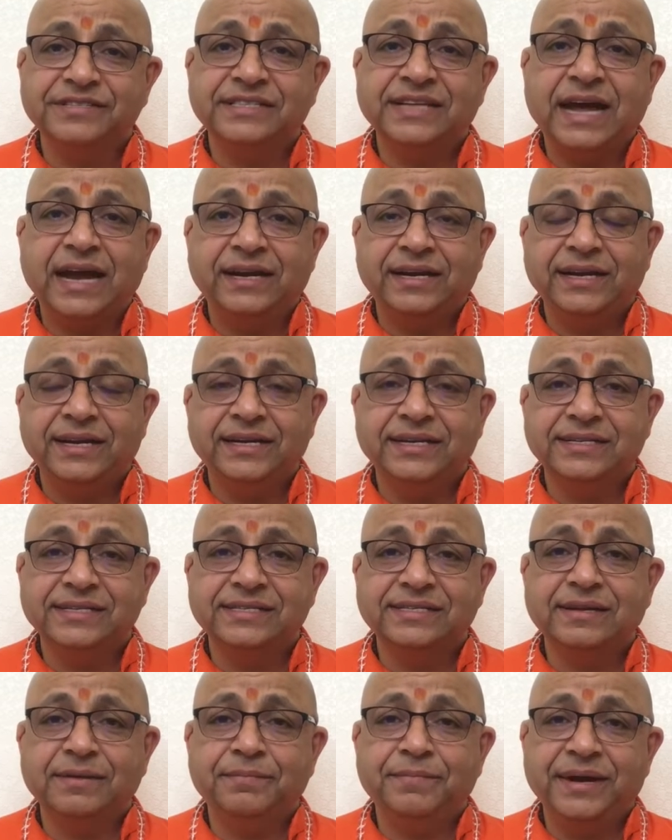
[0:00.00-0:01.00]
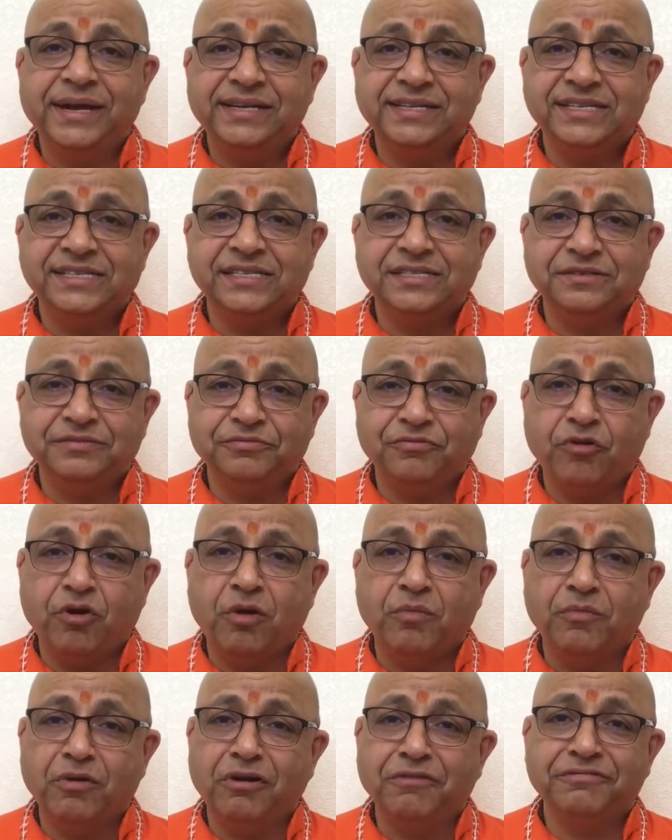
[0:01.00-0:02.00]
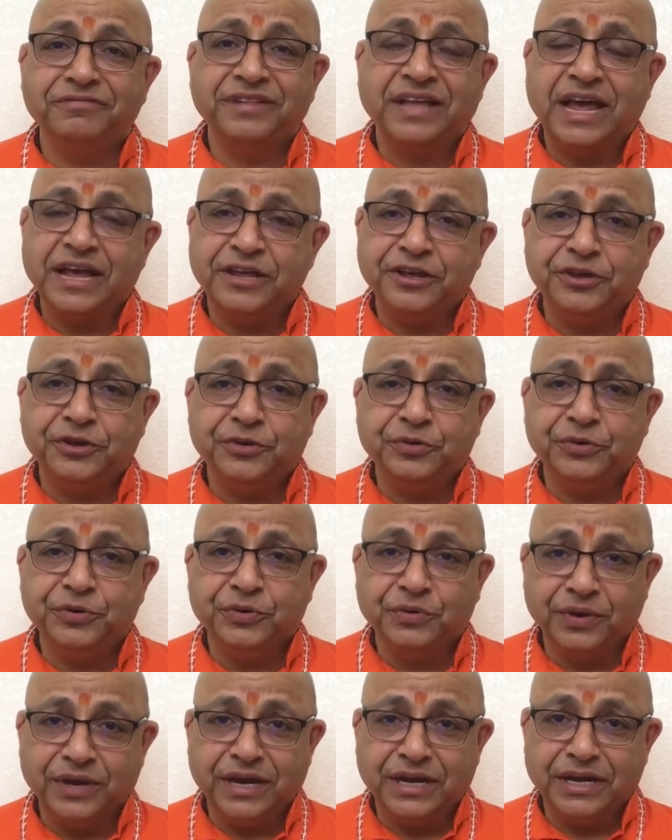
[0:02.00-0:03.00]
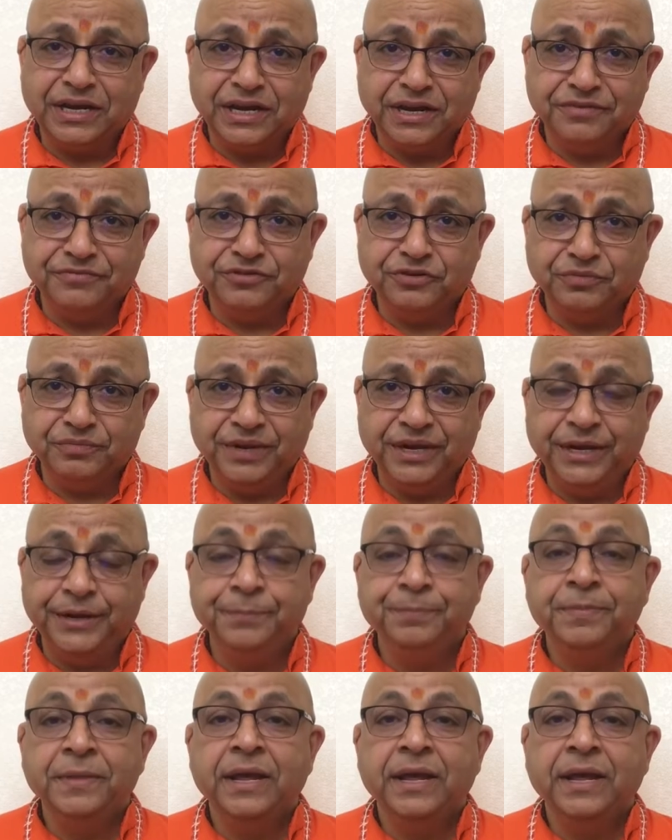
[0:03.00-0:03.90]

That is the best form of thank you you can give to me.